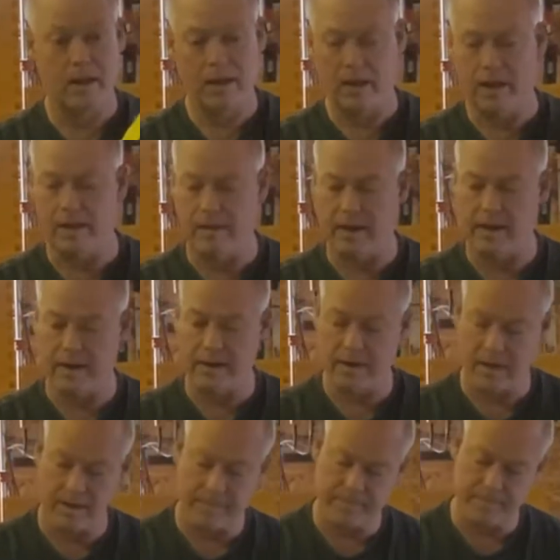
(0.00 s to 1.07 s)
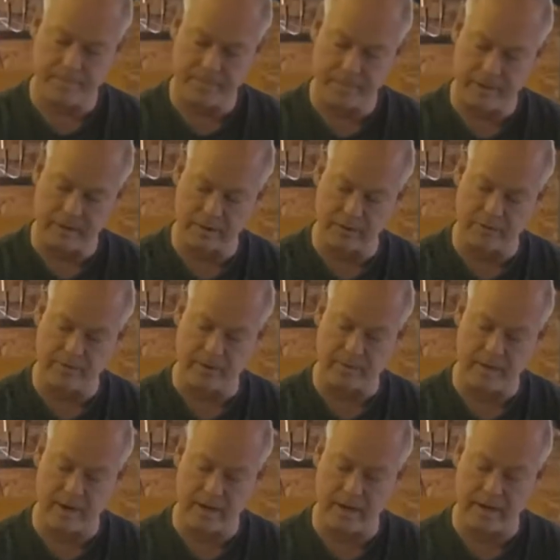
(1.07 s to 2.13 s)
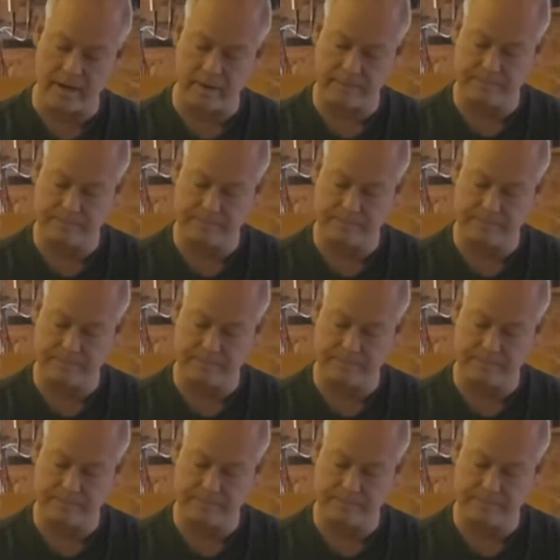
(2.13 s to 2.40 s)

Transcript: And then they'll just fit right in there.